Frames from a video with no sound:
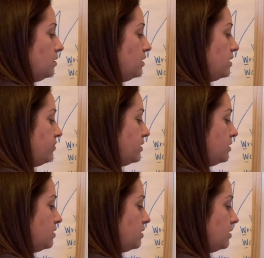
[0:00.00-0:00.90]
live in the
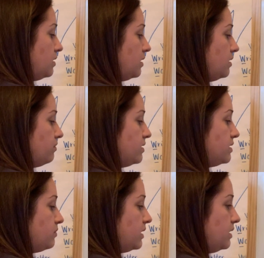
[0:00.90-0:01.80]
dirt, and the
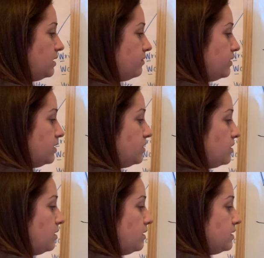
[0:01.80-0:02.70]
reason why they live in the
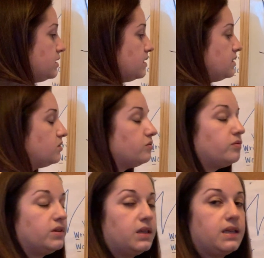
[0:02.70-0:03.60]
dirt is because it's
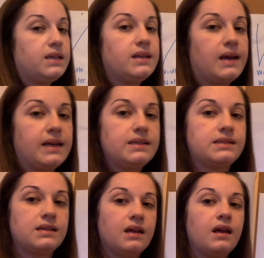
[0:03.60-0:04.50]
really
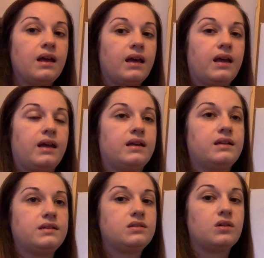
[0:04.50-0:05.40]
nice
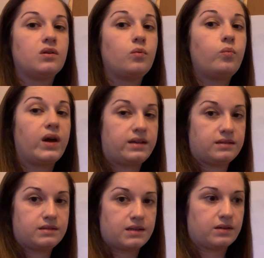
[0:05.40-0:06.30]
and wet
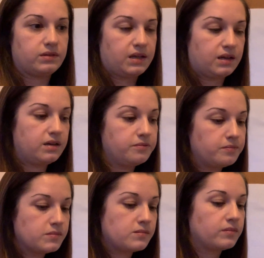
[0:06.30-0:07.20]
down there.
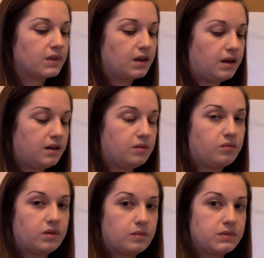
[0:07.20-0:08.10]
And
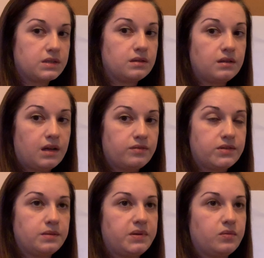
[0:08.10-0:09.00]
worms love
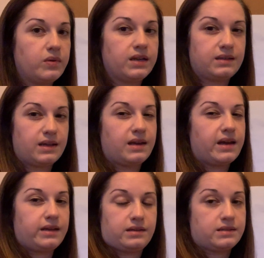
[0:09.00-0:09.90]
to be wet. They
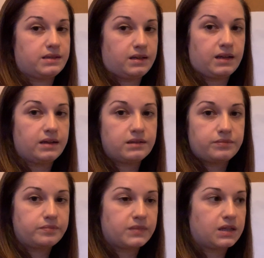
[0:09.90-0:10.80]
hate the sunlight.
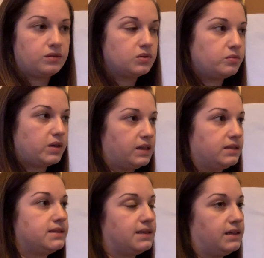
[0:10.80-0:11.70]
They don't do well in
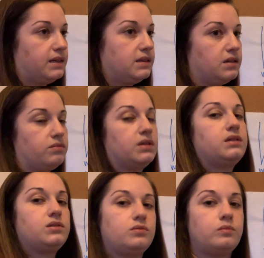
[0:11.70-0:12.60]
sunlight. They really
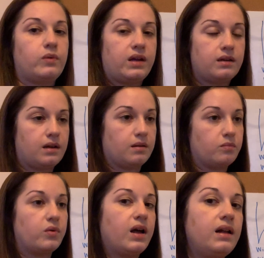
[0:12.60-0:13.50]
do
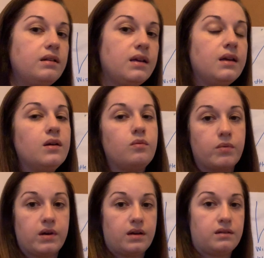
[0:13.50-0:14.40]
well
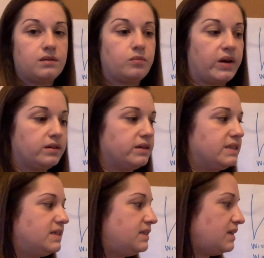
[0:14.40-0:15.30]
where the weather
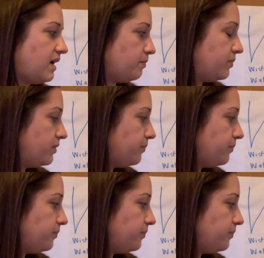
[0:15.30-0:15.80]
is damp.